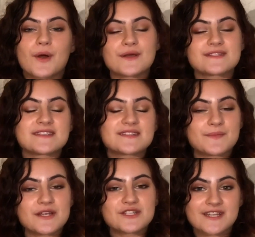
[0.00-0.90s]
post a
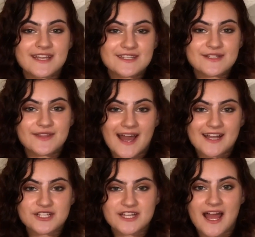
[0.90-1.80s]
submission into the
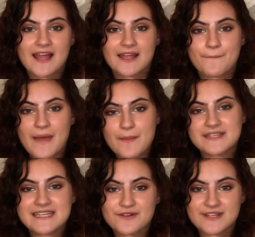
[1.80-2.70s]
hashtag
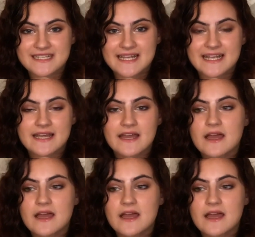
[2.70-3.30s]
meppitycritique.